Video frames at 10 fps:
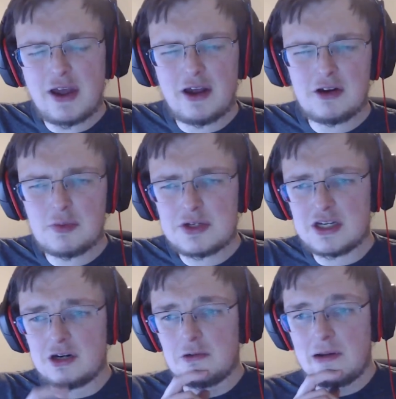one hundred percent
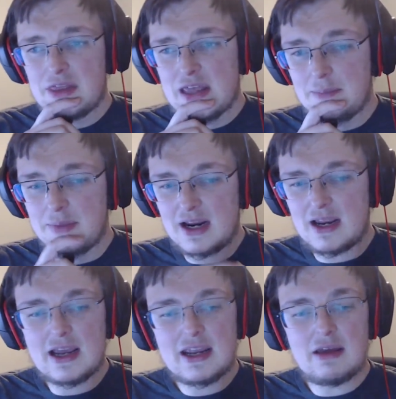agree with that, but
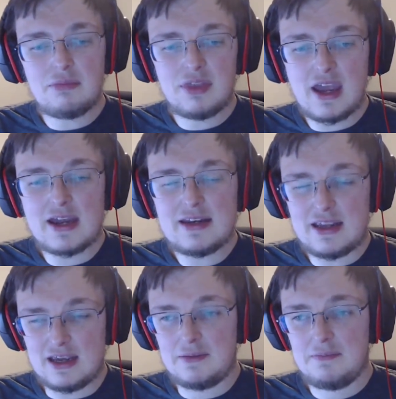I, I get the
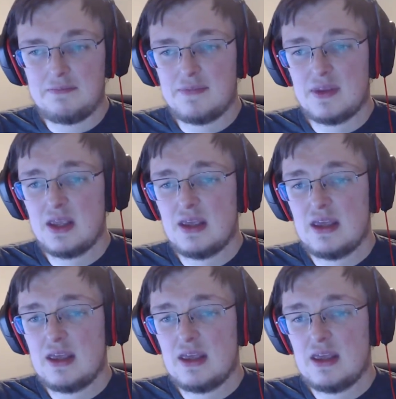idea.
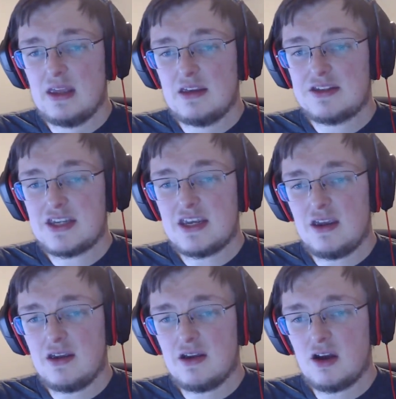You see,
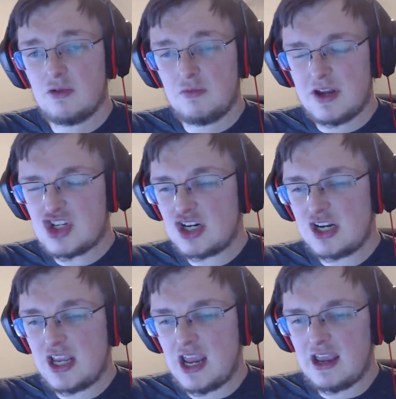
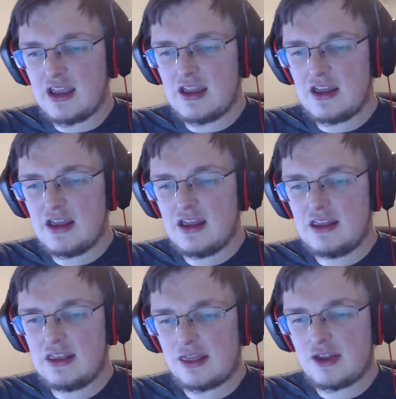originally,
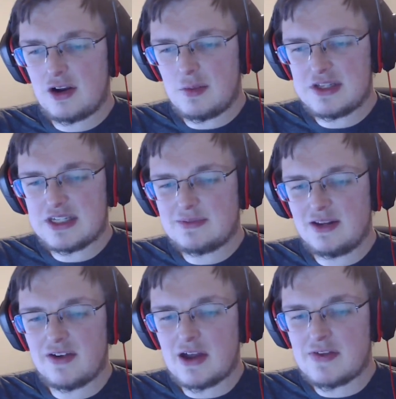the thirty-one
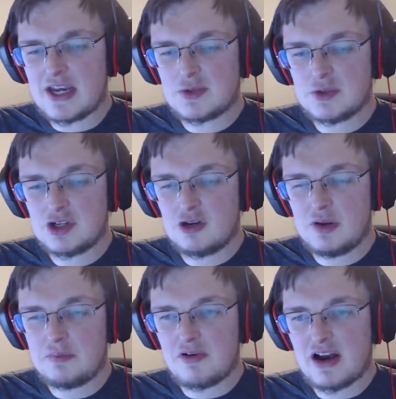seventy-five X was going to be
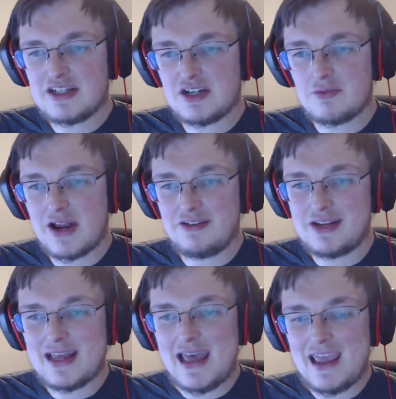priced around
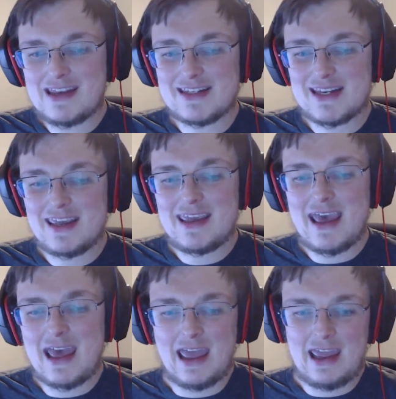eight
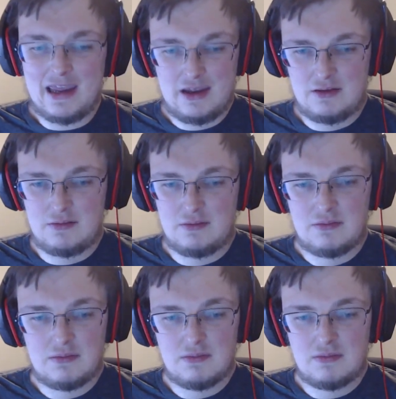K.
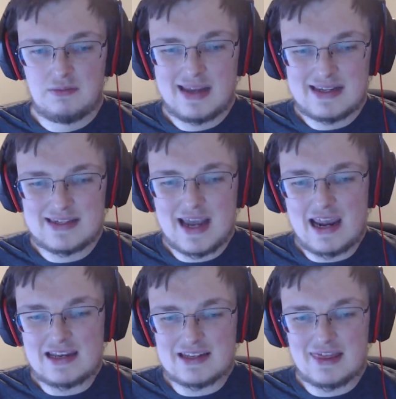That's
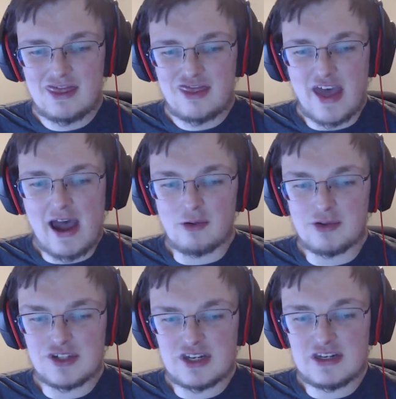eight
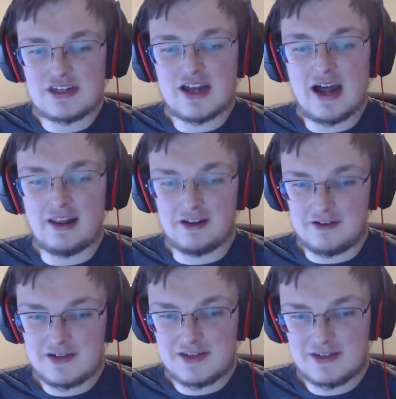thousand
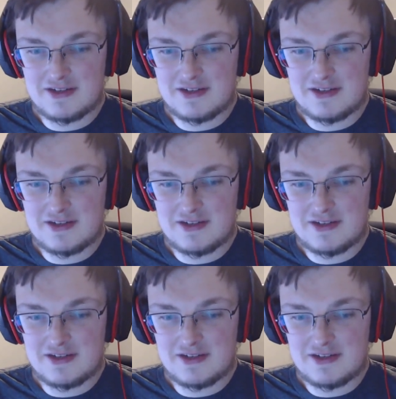dollars.